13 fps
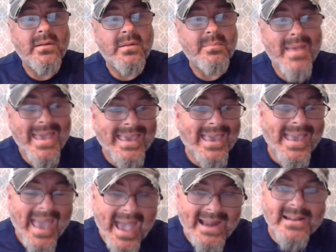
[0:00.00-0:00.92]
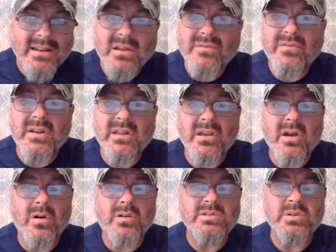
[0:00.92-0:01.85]
Making edited
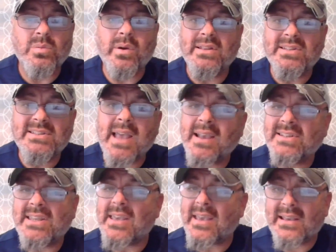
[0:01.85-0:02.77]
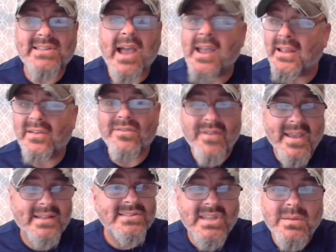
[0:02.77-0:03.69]
videos with sexy, exciting,
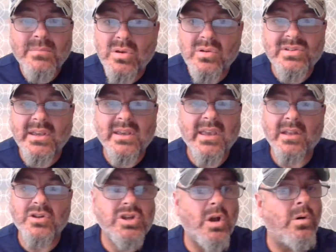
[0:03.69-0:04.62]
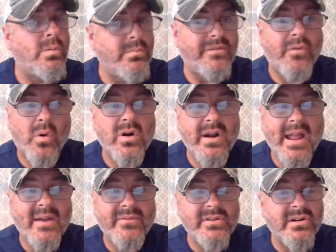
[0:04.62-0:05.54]
fancy music and showing before and
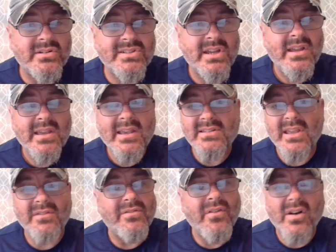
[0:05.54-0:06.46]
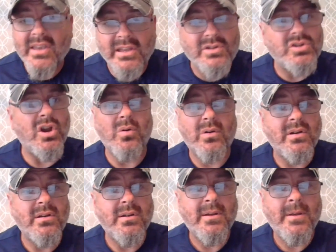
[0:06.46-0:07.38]
afters is a fucking joke.